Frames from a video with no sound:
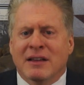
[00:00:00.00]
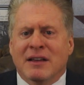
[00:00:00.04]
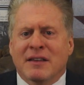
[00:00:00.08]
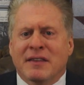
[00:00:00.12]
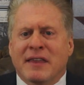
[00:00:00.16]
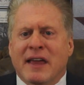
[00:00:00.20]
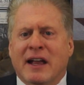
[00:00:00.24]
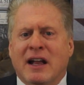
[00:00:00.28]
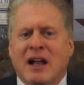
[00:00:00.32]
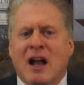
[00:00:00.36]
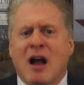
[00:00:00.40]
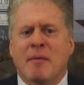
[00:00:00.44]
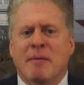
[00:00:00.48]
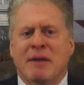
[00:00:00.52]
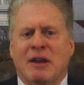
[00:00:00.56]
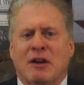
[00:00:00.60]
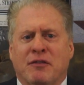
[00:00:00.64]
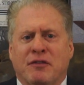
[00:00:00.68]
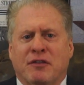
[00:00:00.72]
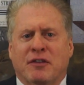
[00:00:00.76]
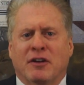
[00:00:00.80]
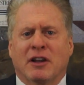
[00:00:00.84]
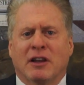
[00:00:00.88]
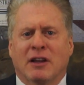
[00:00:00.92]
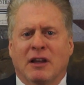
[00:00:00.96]
They come here
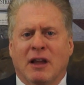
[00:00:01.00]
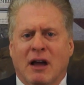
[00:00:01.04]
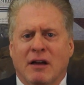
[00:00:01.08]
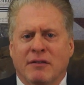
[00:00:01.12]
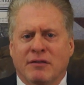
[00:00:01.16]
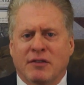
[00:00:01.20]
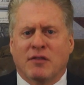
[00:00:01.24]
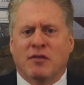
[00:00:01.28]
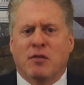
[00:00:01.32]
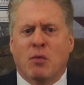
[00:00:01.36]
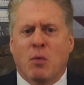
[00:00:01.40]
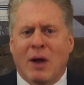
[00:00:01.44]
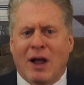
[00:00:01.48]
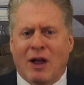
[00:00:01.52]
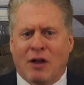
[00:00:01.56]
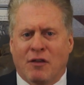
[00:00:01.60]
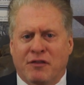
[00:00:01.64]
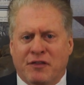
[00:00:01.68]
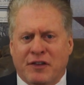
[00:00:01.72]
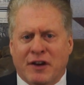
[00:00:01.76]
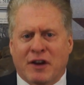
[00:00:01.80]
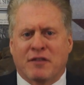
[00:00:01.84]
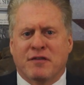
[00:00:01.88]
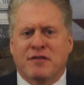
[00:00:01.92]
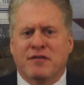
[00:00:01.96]
for a love of
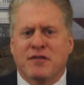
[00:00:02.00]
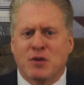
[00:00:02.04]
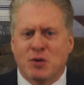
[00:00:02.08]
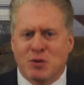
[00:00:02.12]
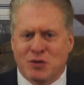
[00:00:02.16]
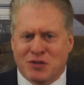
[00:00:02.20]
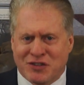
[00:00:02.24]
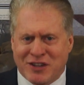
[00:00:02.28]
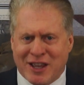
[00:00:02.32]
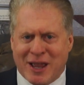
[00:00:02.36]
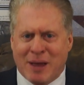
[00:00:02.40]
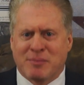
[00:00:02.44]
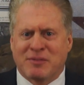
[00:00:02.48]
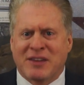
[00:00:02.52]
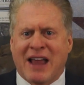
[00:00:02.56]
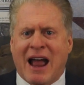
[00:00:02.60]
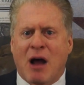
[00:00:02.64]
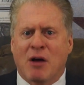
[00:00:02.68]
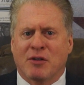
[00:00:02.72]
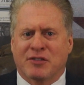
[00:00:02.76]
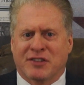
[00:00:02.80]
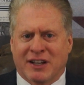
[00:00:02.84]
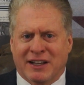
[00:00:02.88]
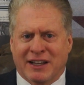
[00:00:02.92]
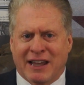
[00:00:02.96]
welfare, food stamps,
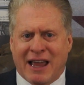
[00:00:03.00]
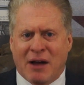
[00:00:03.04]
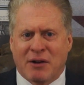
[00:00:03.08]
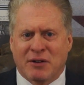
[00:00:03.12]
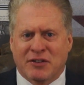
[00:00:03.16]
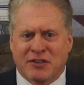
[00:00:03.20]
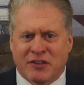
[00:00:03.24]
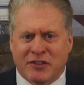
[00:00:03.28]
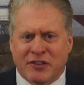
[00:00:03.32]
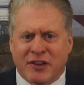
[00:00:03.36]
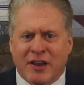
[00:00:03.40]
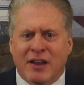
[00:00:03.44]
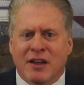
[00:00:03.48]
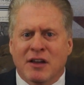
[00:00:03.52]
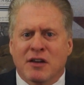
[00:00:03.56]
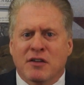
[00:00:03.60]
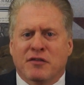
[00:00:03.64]
housing allowances,